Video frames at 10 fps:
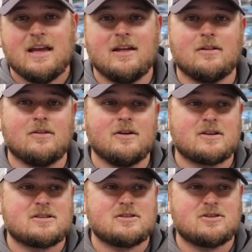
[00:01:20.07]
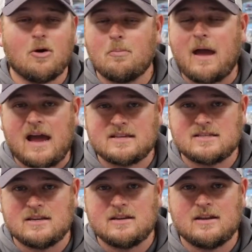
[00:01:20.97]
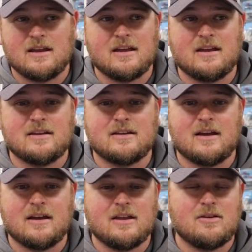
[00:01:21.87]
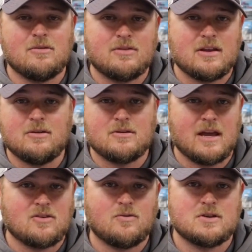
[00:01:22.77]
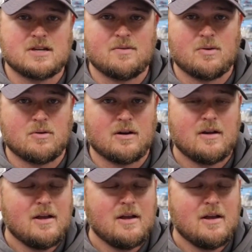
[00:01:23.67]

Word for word: It looks so bassy and, uh, and you think you'd catch fish everywhere.